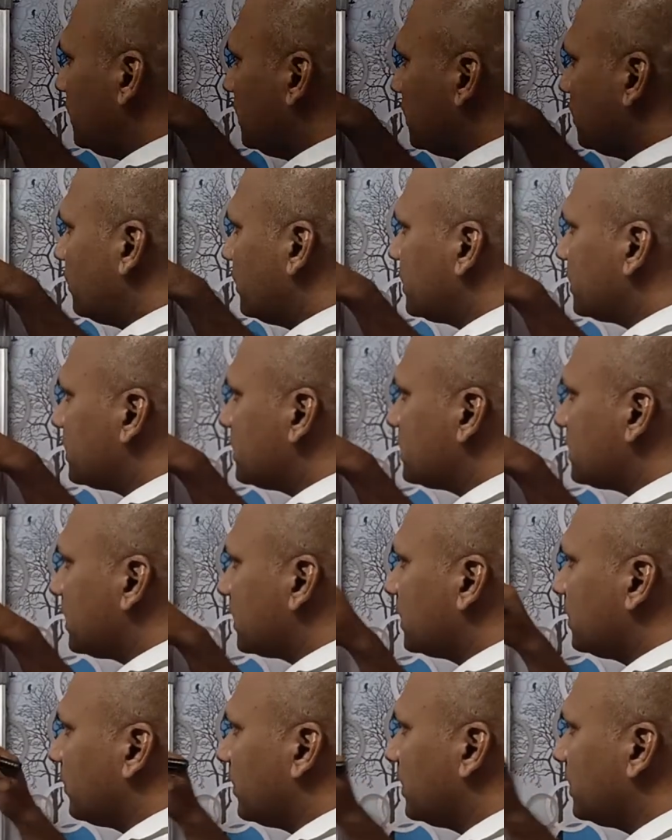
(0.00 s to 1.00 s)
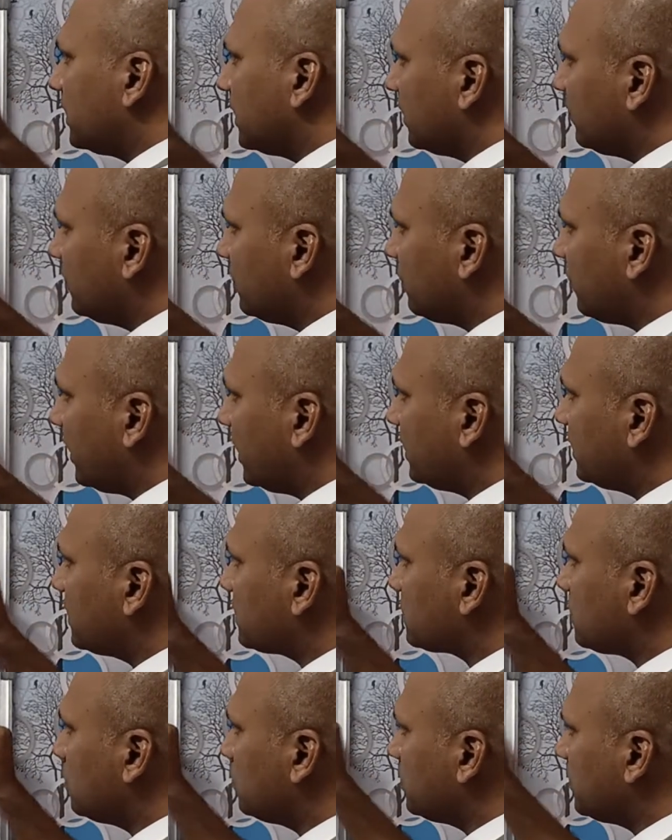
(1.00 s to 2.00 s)
equations are given, can we find the
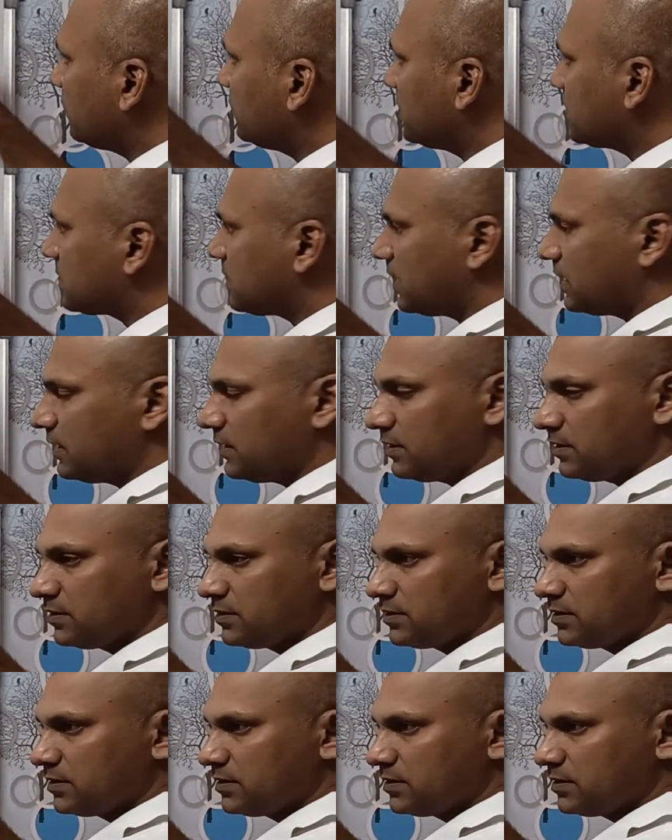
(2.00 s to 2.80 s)
slope of this line?